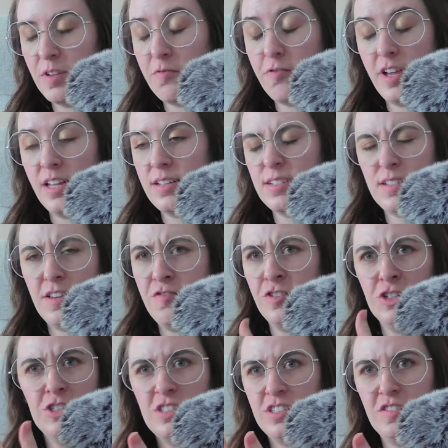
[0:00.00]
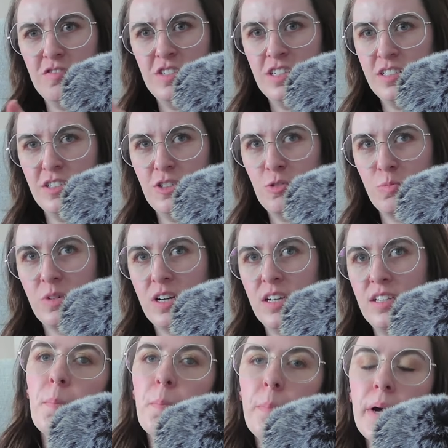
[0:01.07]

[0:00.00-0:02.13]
fantasy version of Dylan O'Brien.